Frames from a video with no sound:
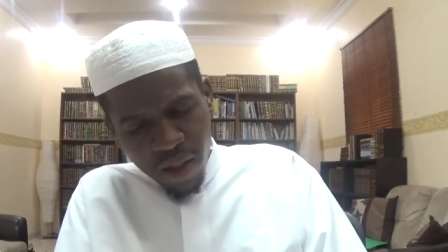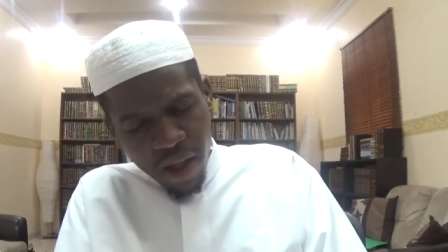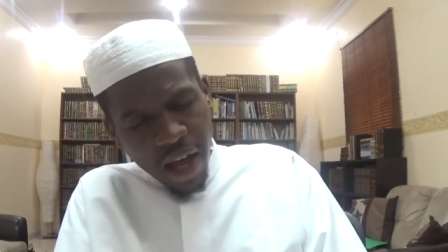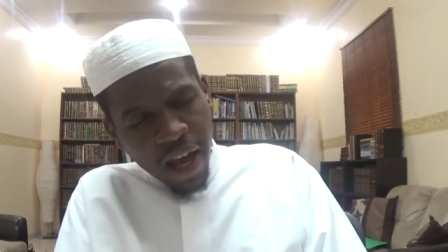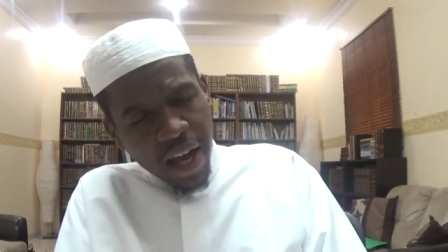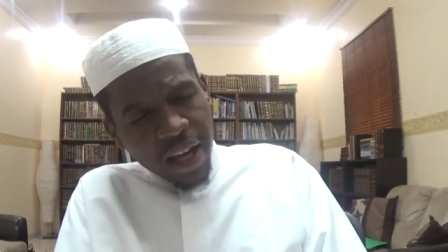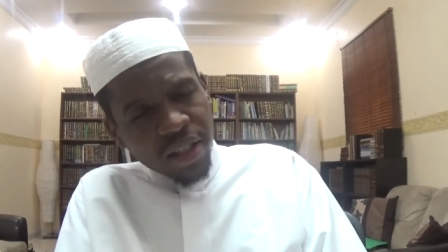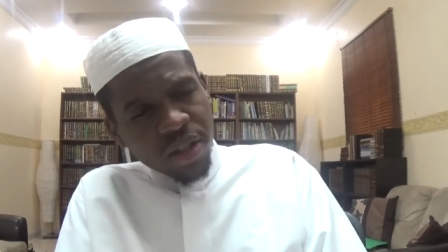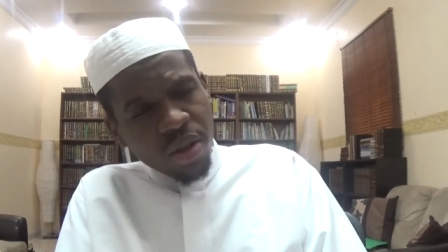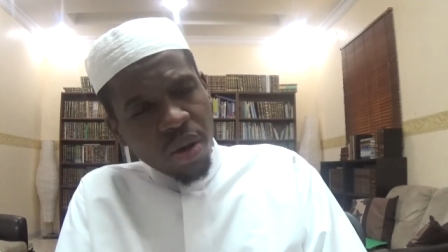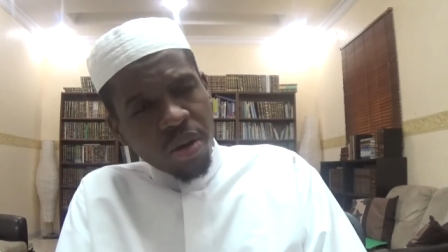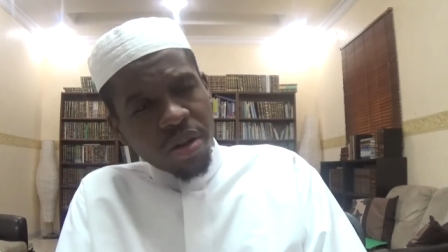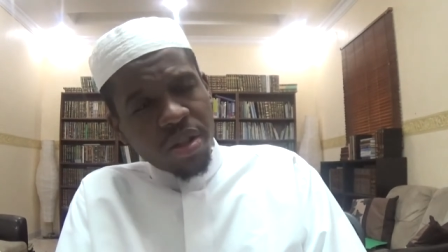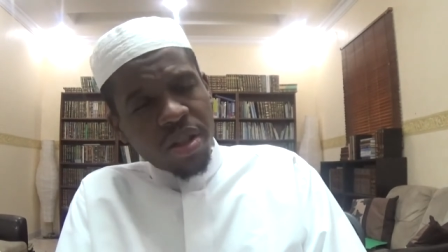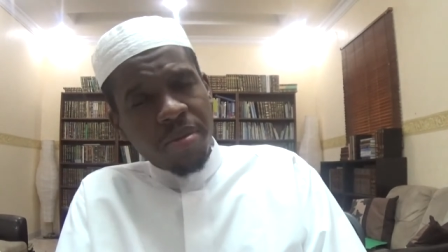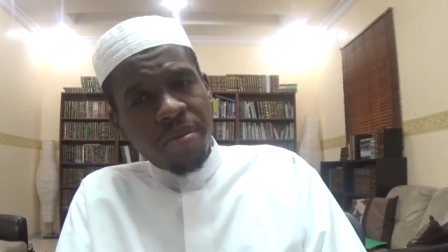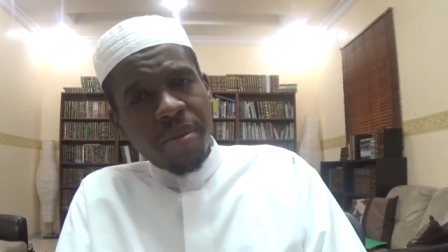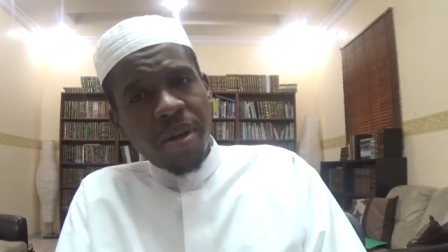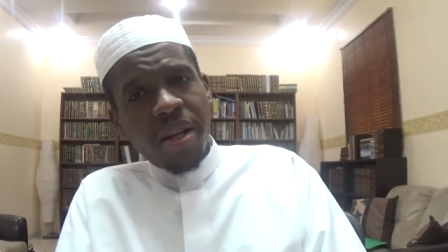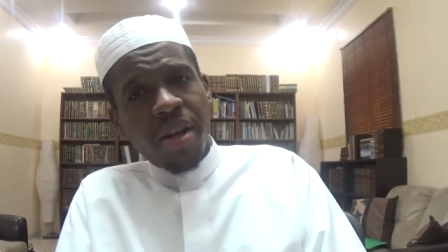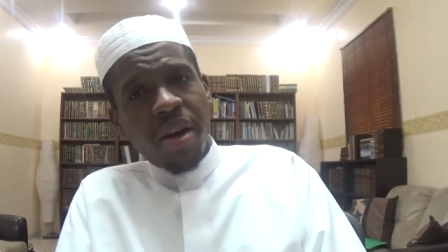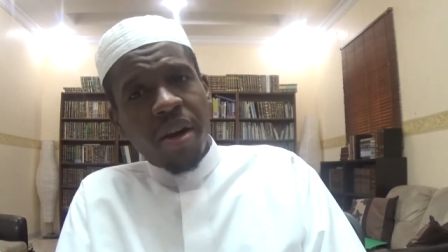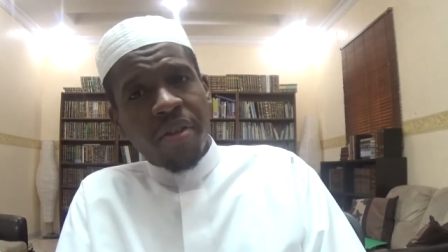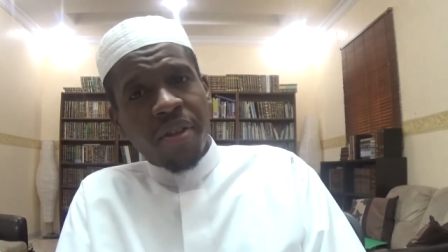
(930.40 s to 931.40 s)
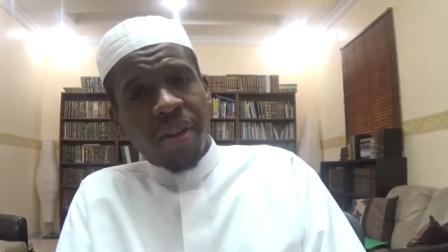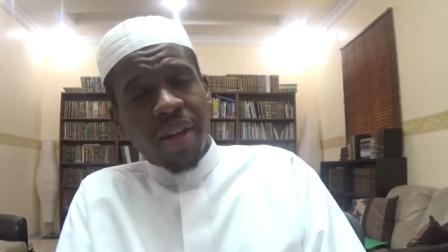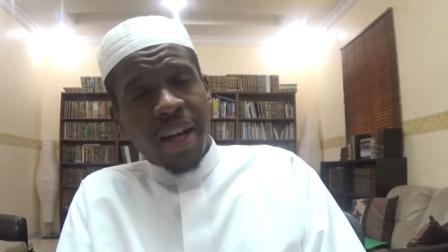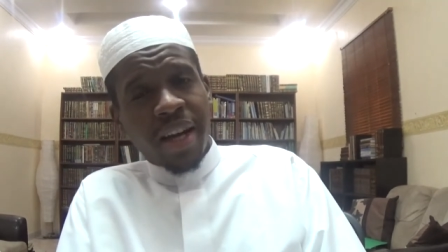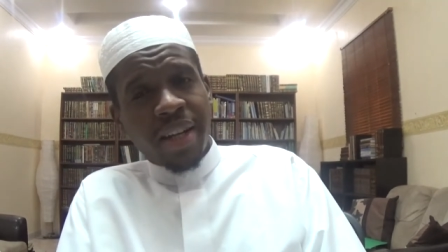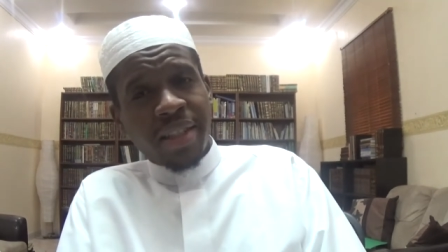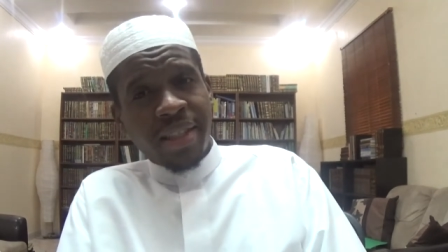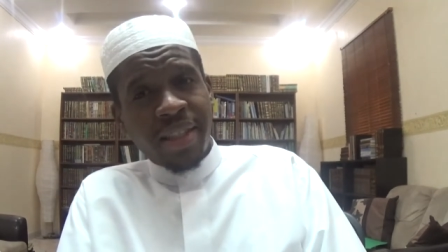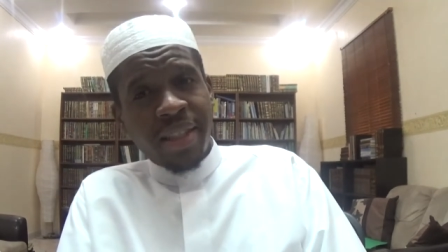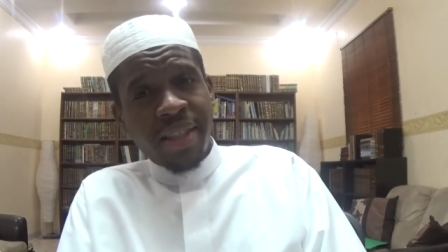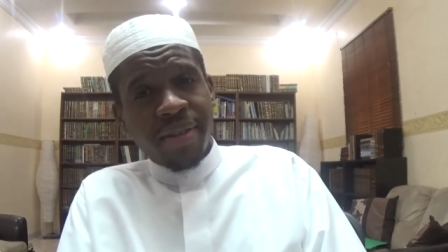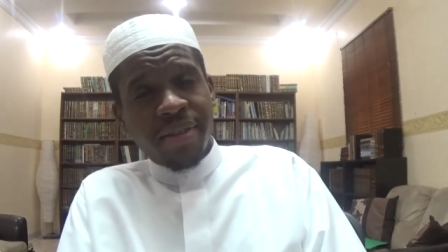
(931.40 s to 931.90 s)
has told us in many authentic
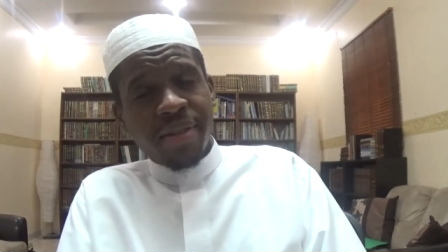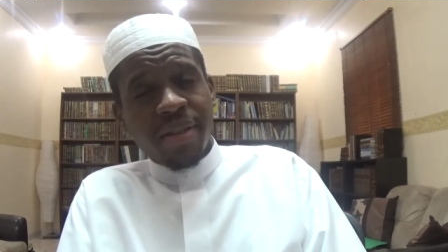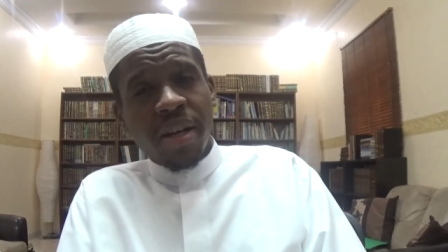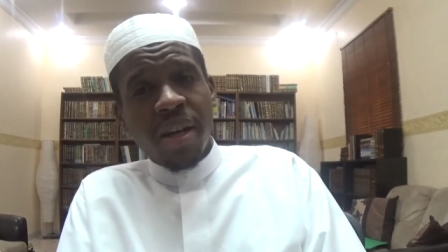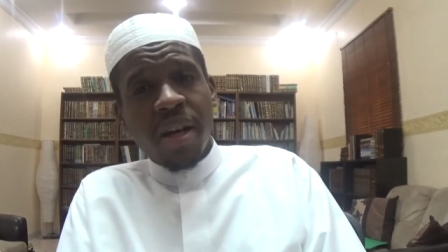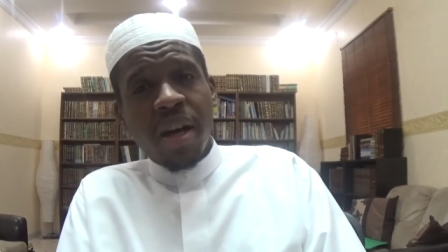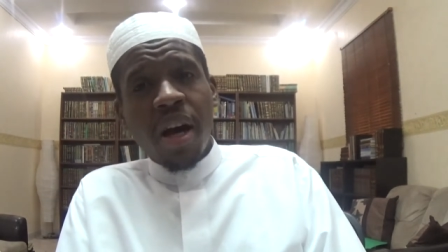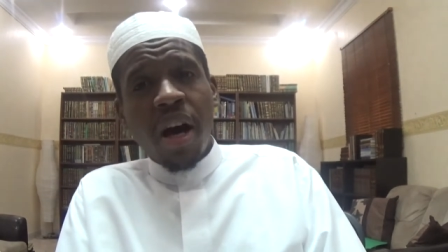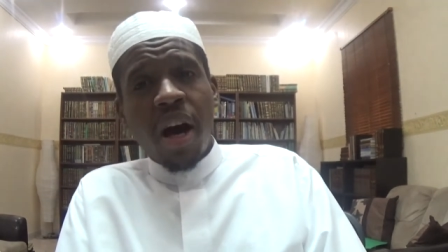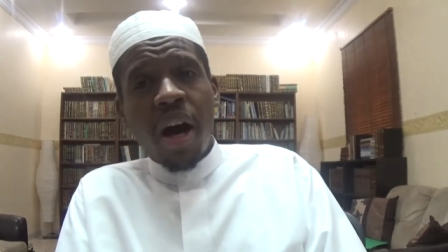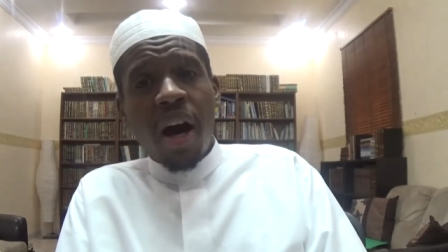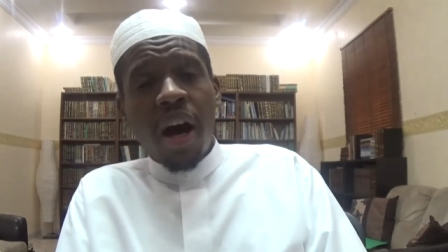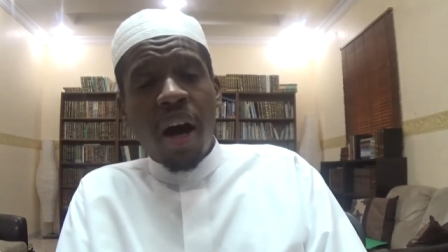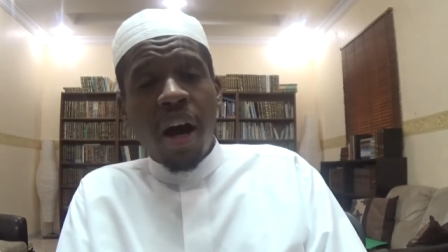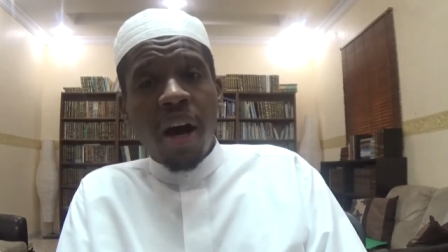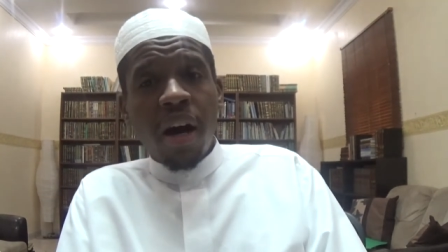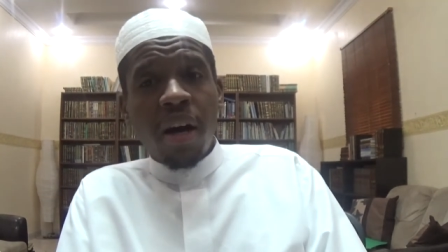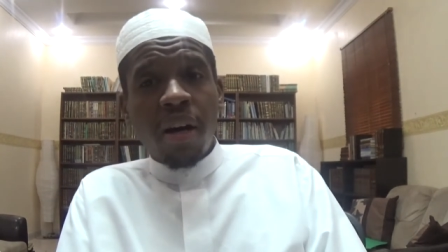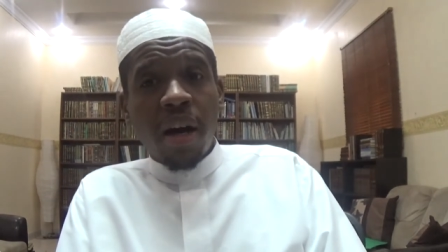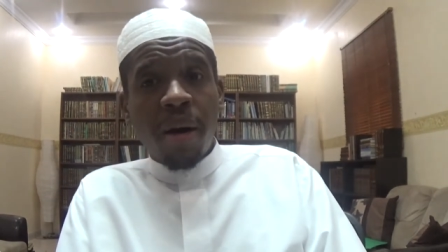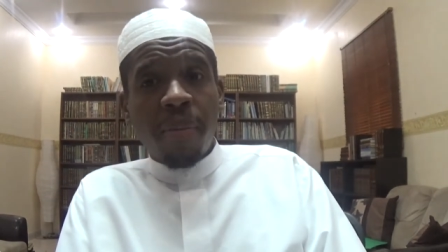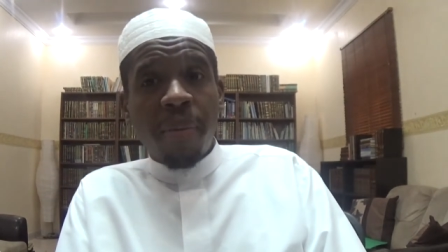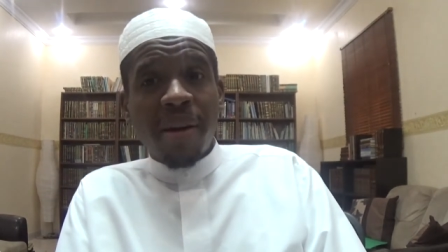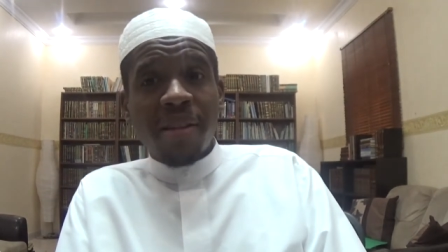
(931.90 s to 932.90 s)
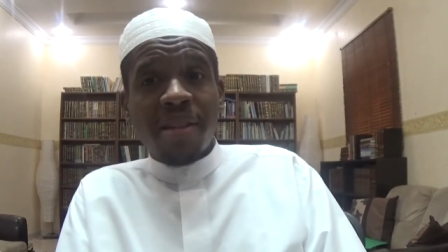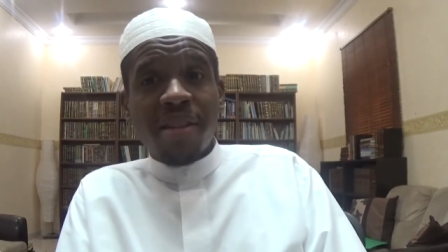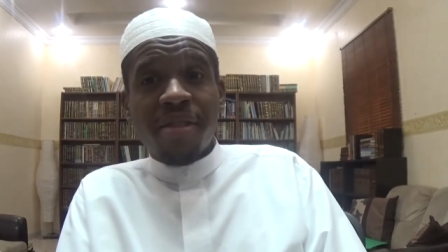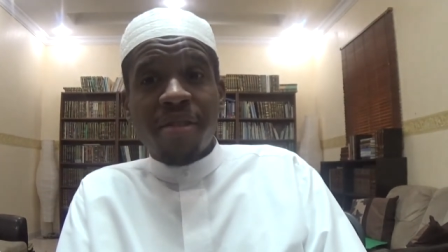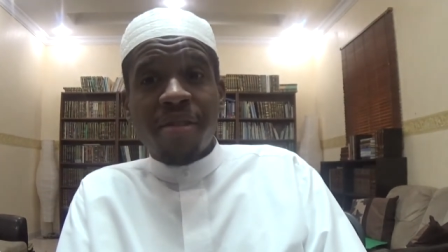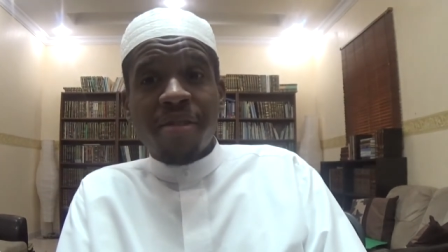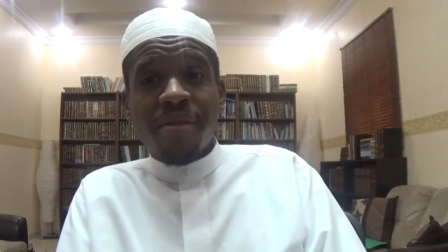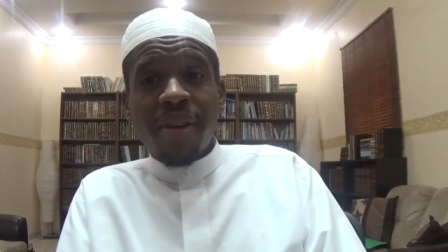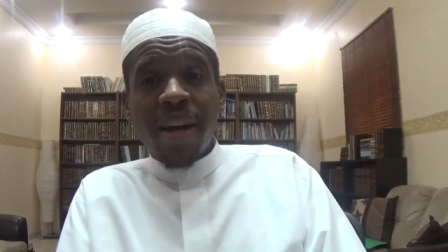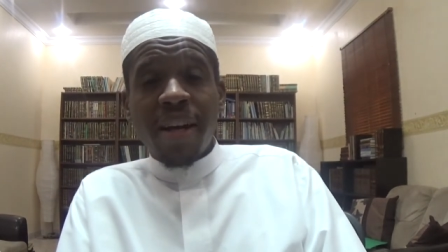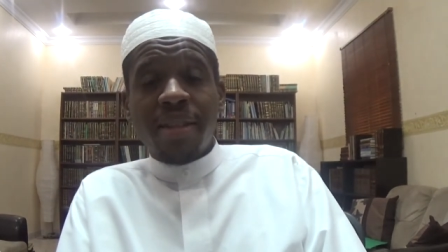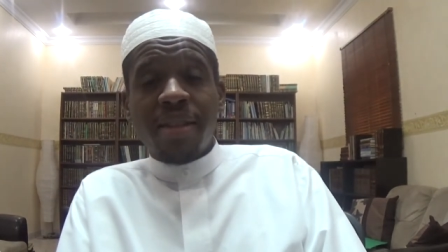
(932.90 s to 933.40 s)
hadith uh, about the
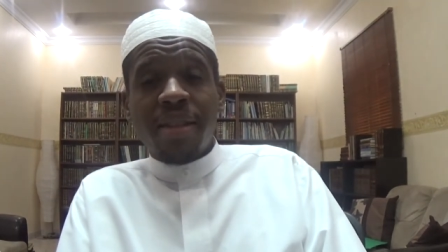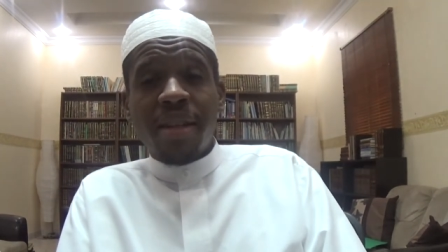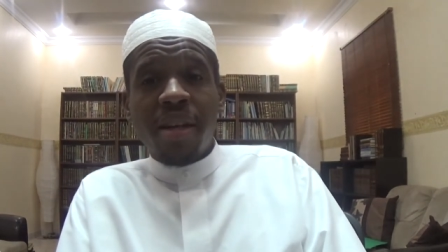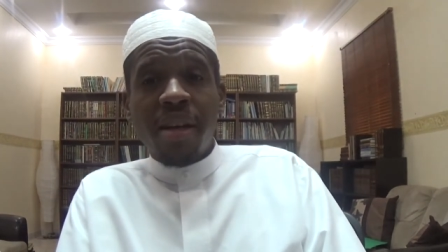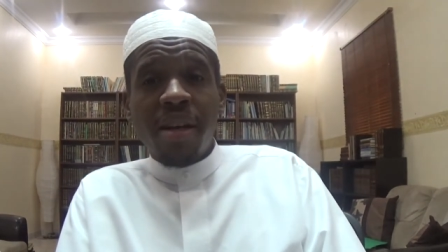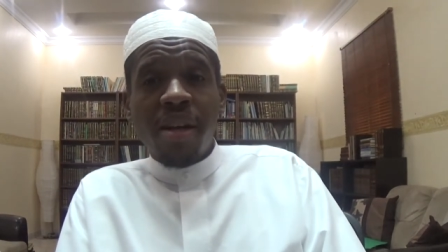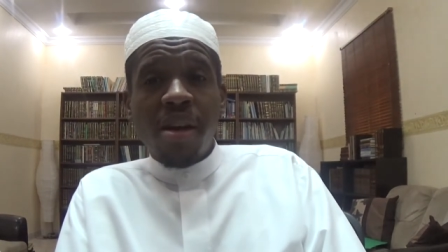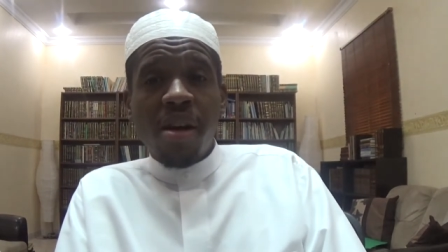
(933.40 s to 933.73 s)
threat